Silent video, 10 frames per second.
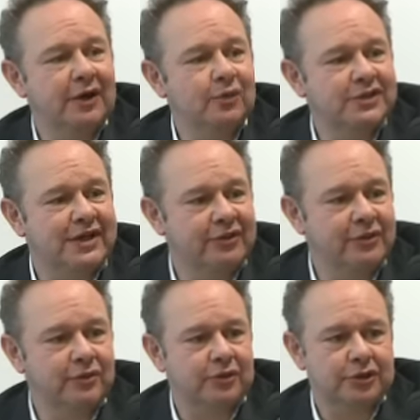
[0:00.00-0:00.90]
was ever
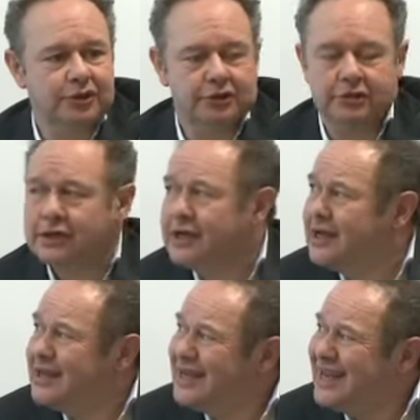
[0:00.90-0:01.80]
launched.
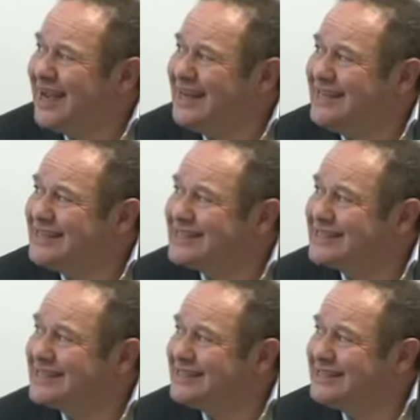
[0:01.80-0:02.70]
And
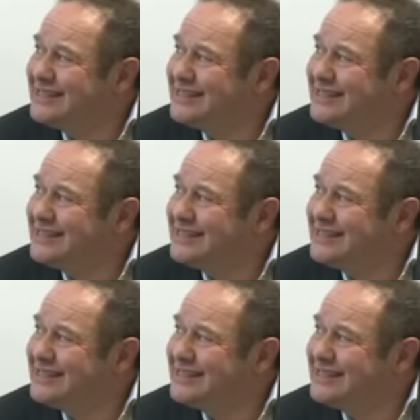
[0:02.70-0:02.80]
it's